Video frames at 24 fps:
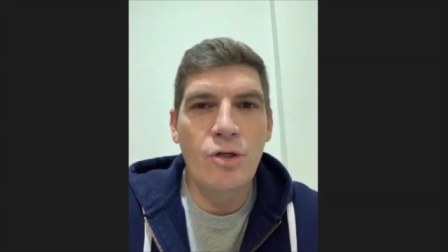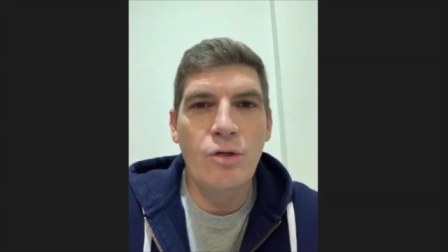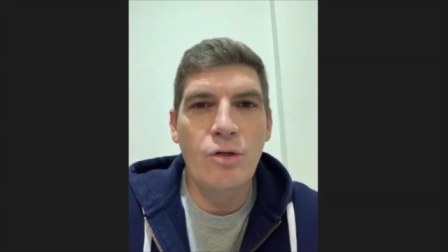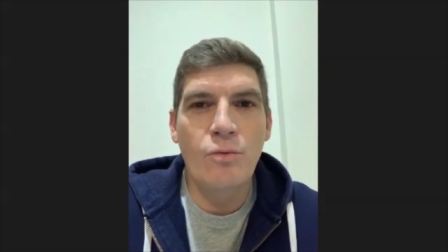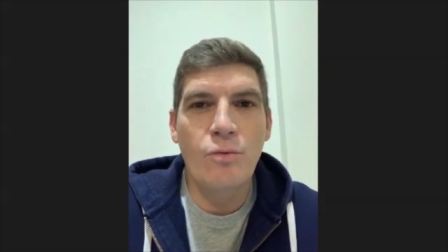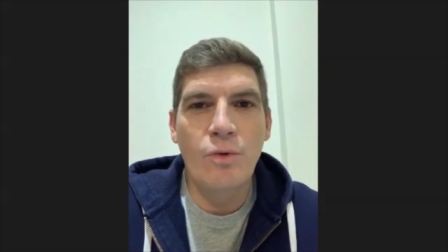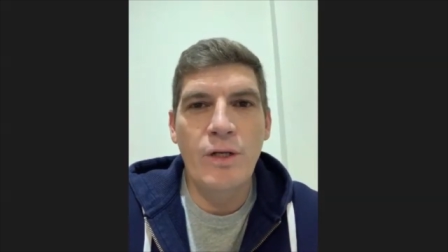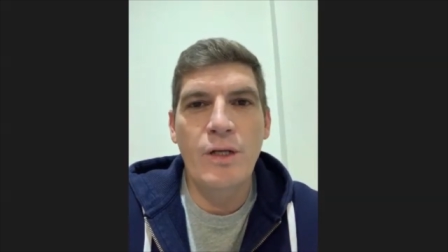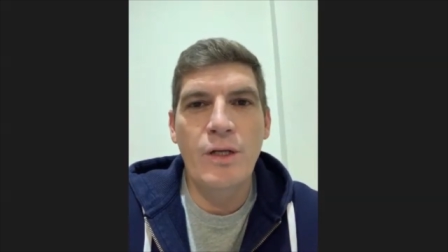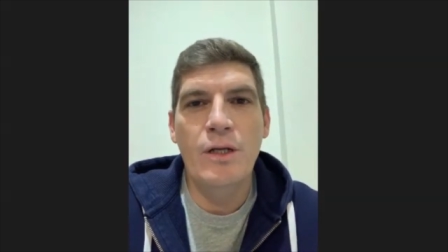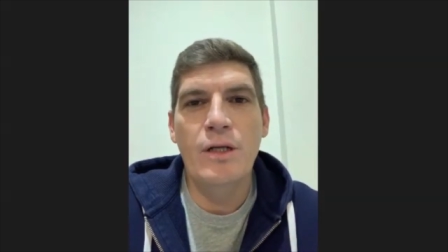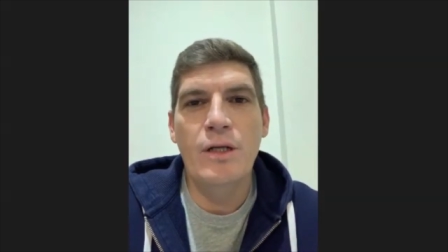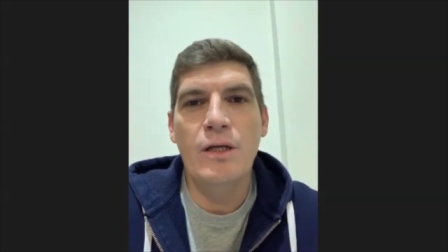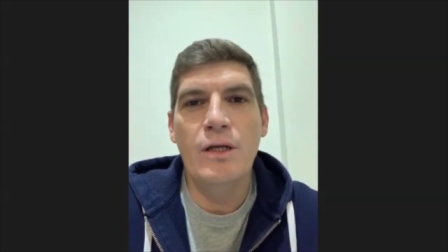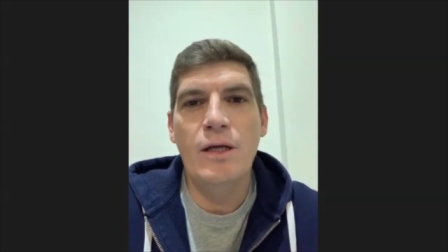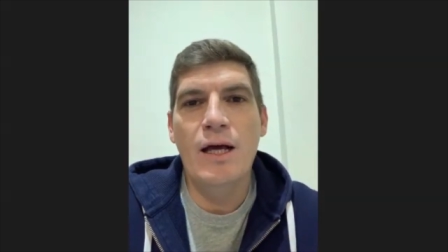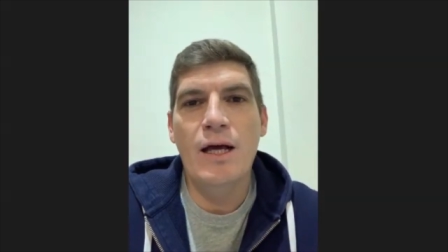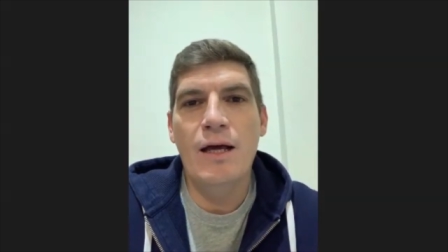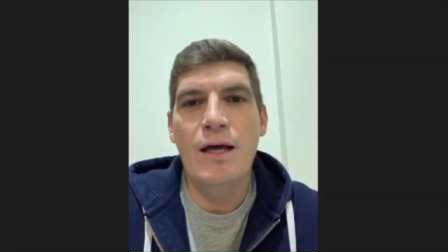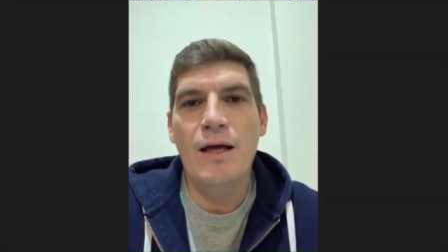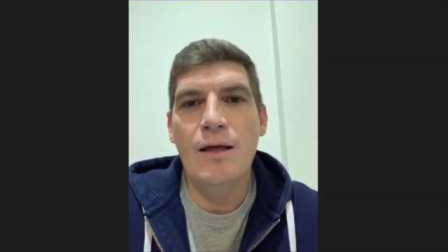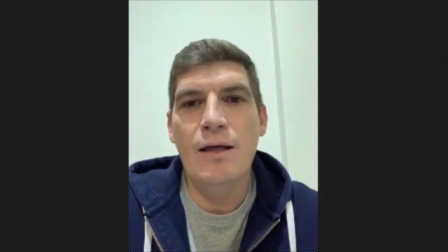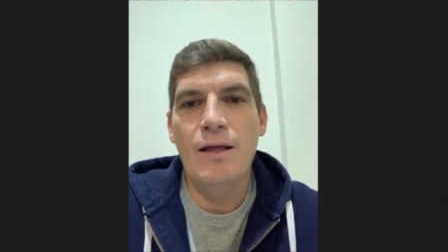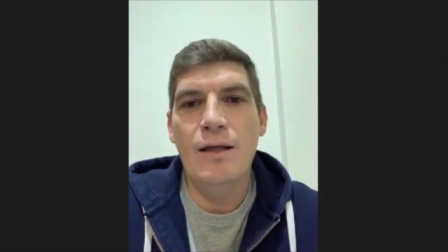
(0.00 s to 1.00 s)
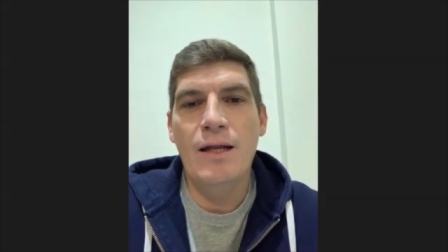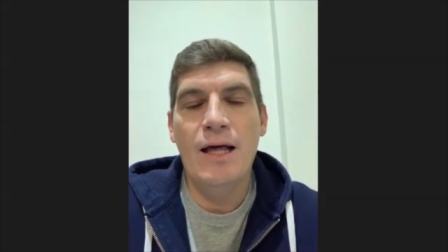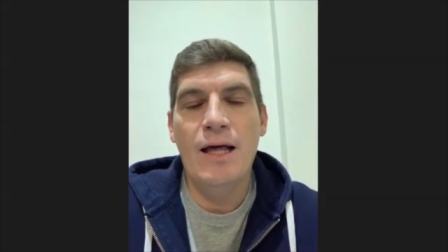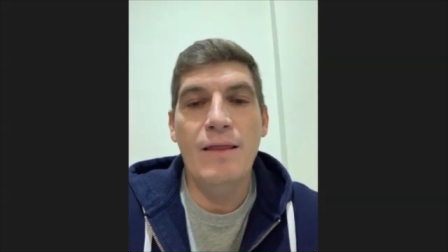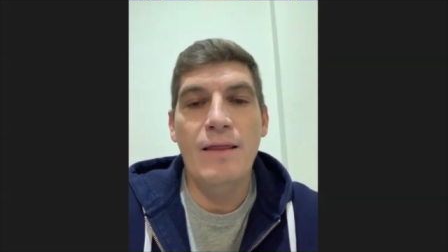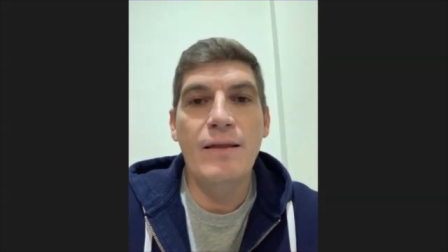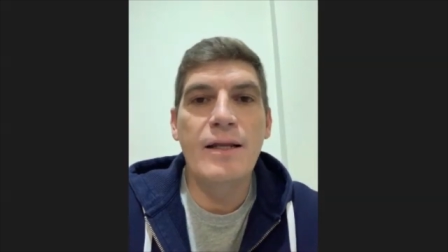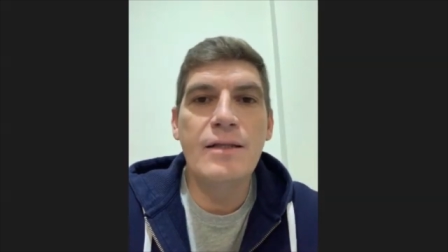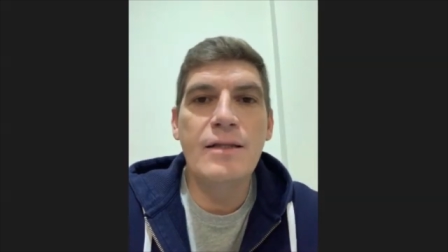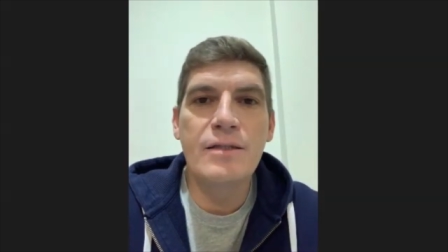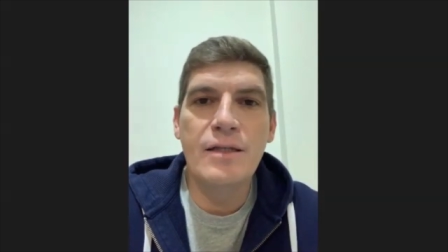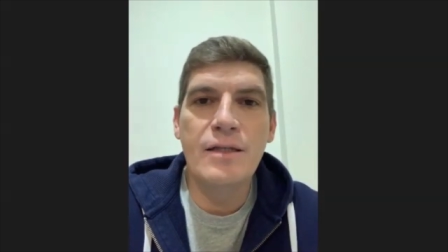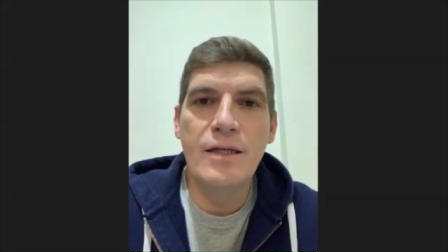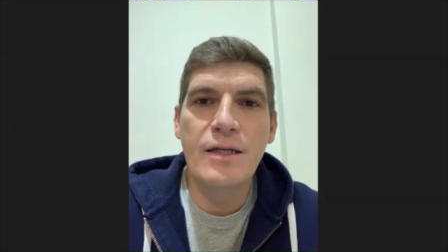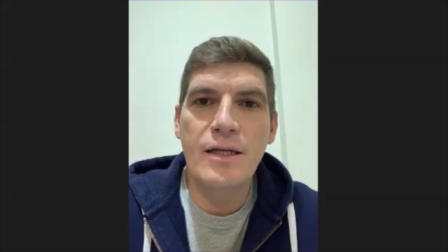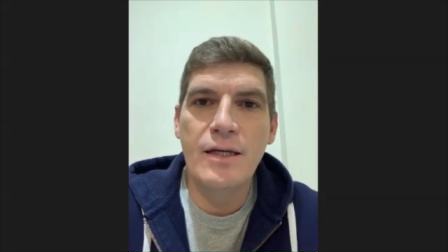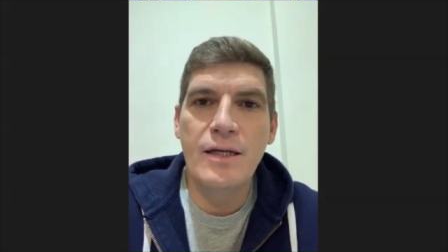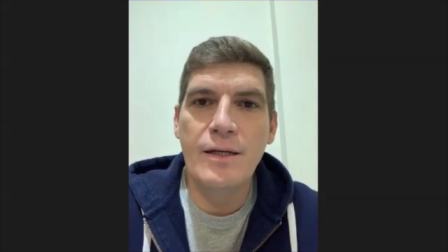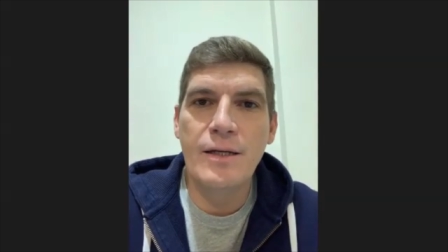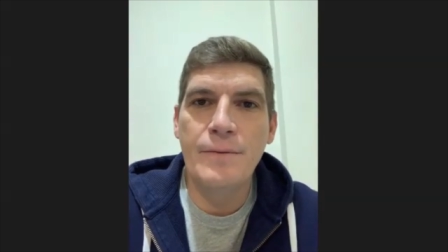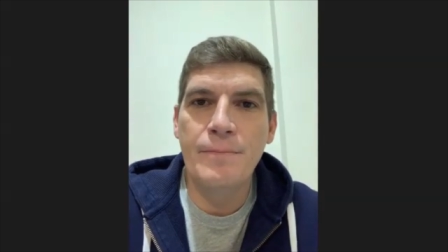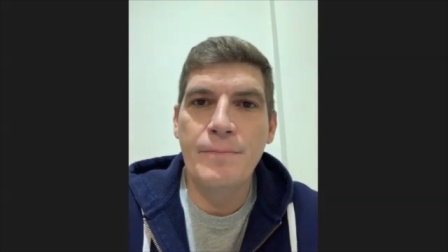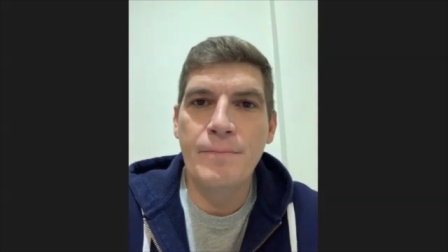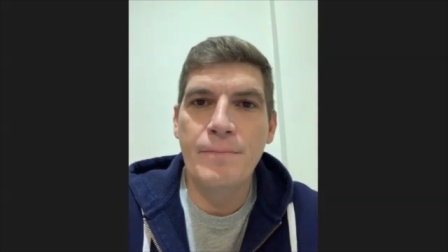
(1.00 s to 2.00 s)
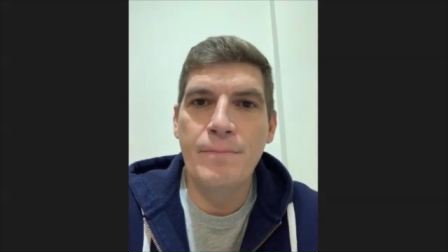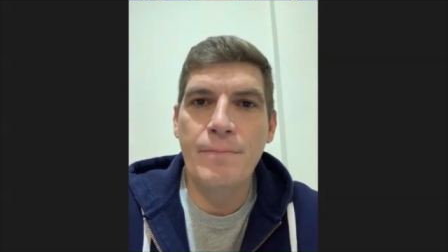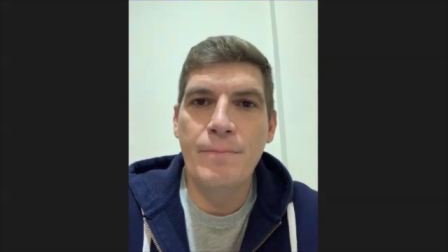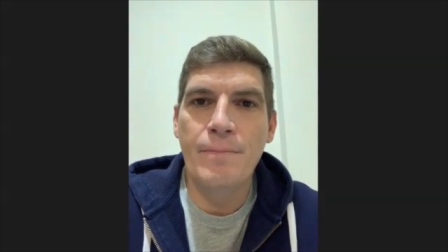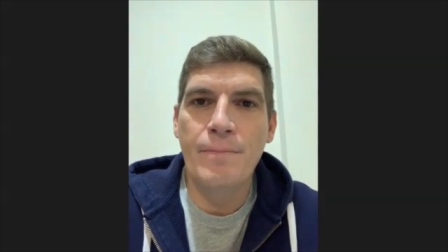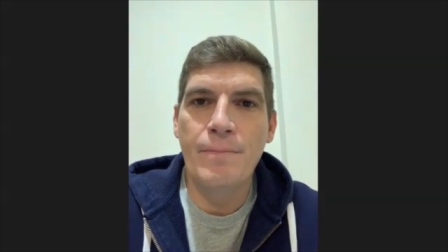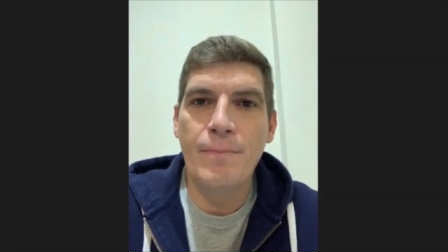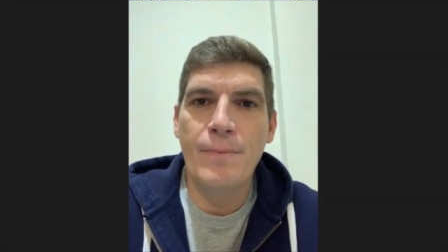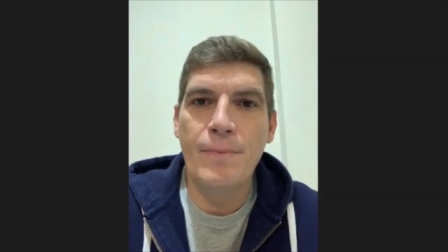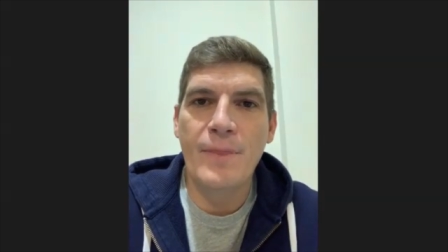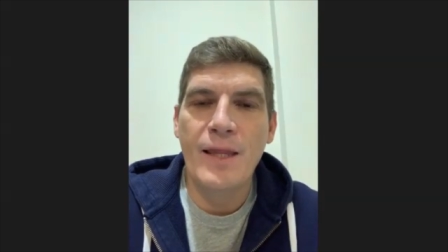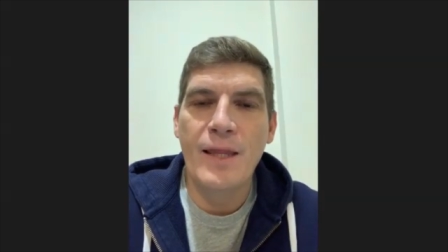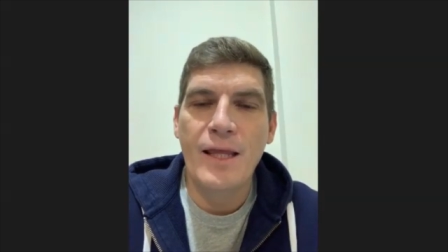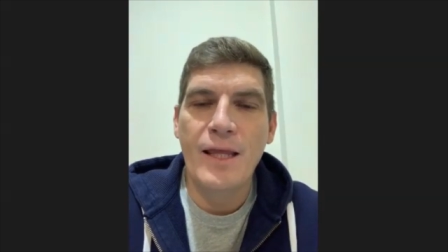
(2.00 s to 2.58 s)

when uh, an athlete um,